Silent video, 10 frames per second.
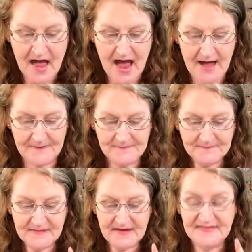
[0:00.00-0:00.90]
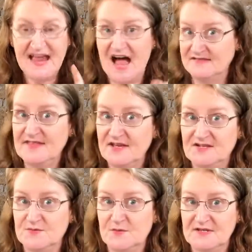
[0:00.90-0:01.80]
The other thing I
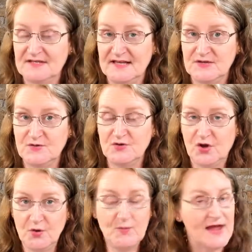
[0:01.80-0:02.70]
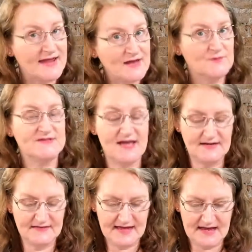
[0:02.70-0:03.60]
just wanted to let you know, again, it was out
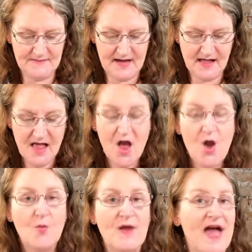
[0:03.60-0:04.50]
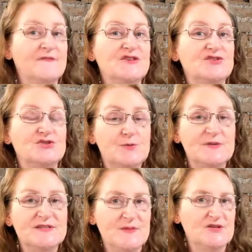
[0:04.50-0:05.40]
in the email, we have super
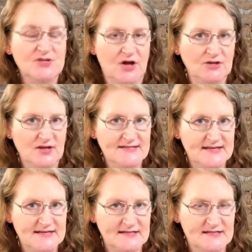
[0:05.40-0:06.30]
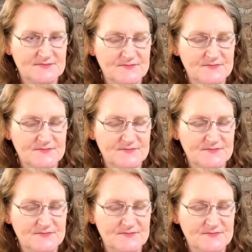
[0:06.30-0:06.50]
special online tickets.